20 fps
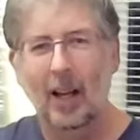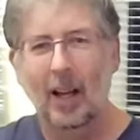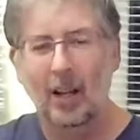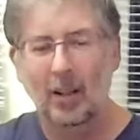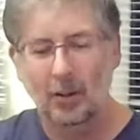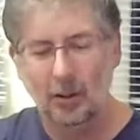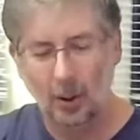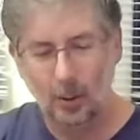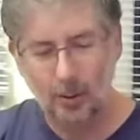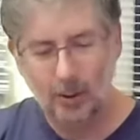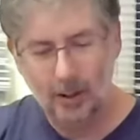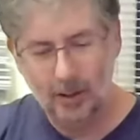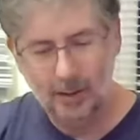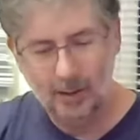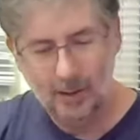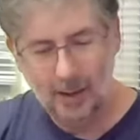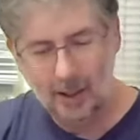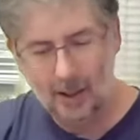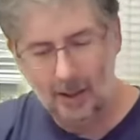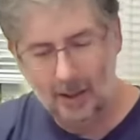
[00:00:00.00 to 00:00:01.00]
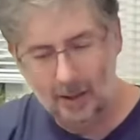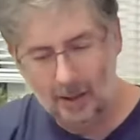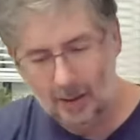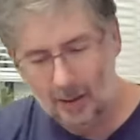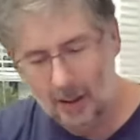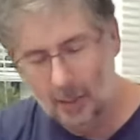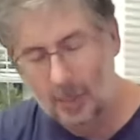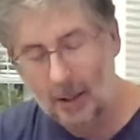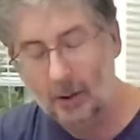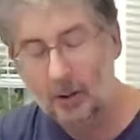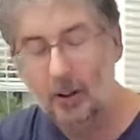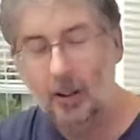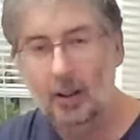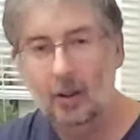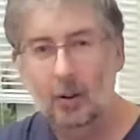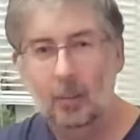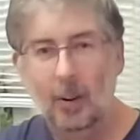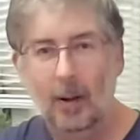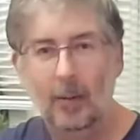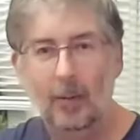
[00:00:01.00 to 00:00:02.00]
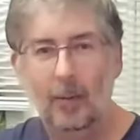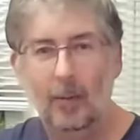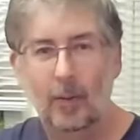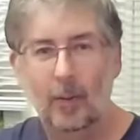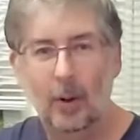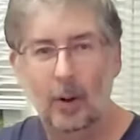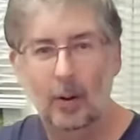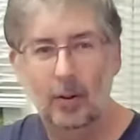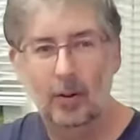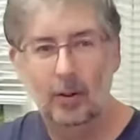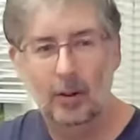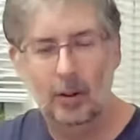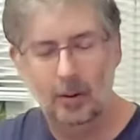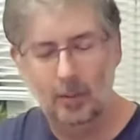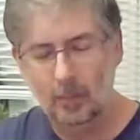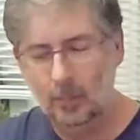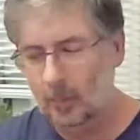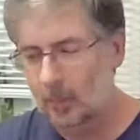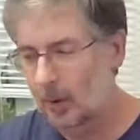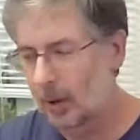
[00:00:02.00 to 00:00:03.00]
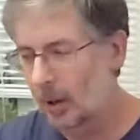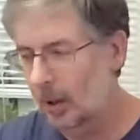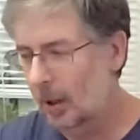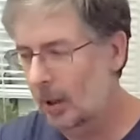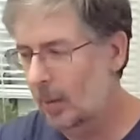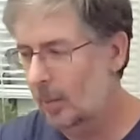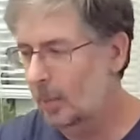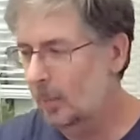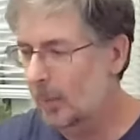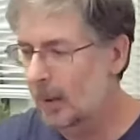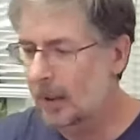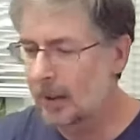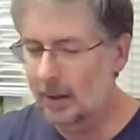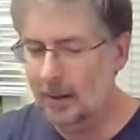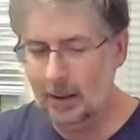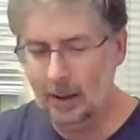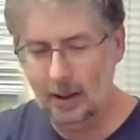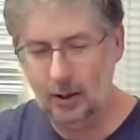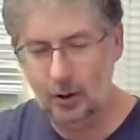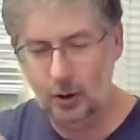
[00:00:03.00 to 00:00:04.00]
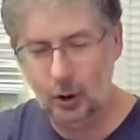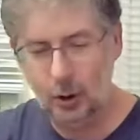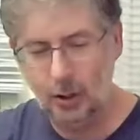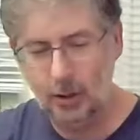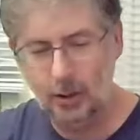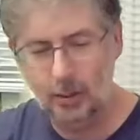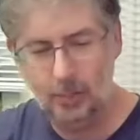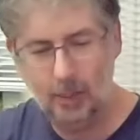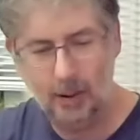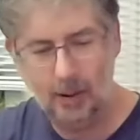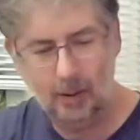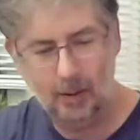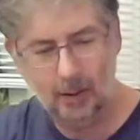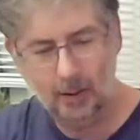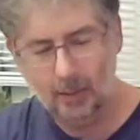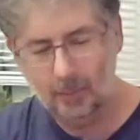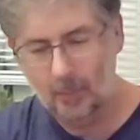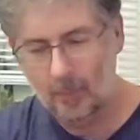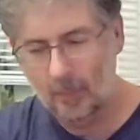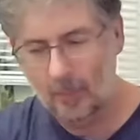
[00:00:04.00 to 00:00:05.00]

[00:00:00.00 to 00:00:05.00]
So today, I'm actually going to do my first mead and cheese pairing.